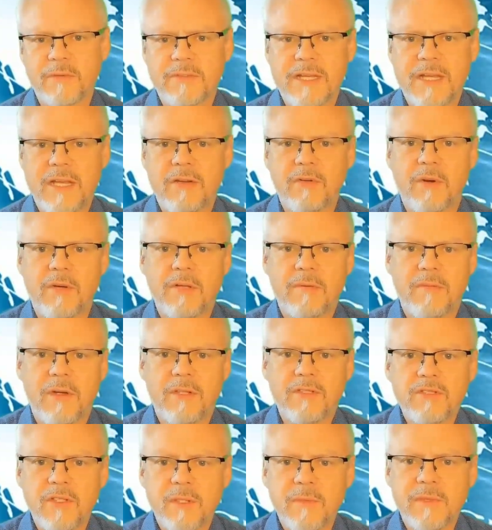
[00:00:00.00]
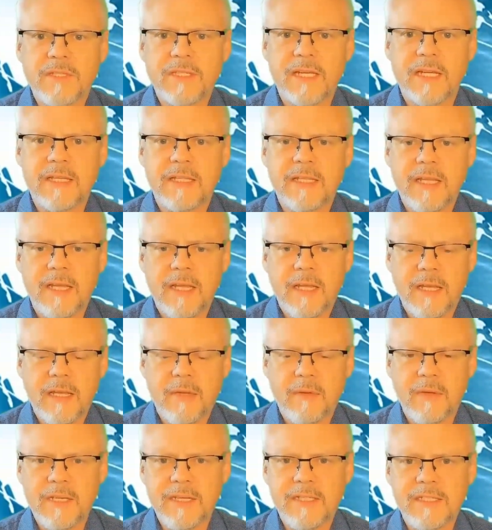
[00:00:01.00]
obtain growth above 2%,
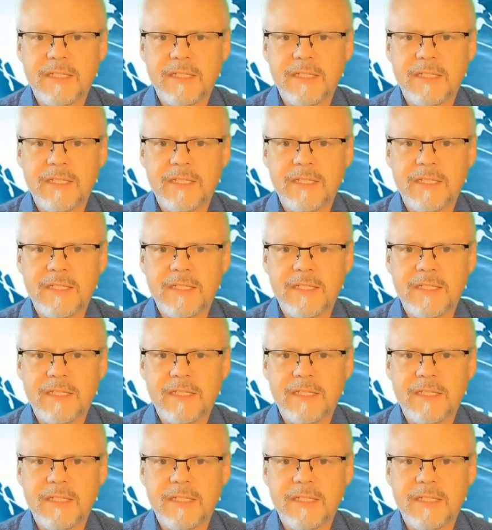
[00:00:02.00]
it will need to